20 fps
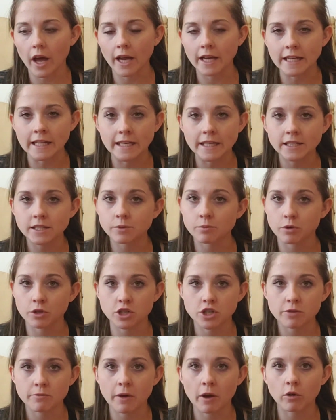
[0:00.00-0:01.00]
I needed to
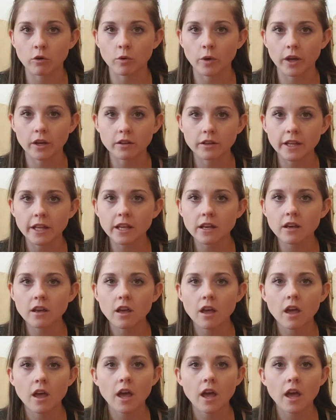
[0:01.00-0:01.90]
push him out quickly.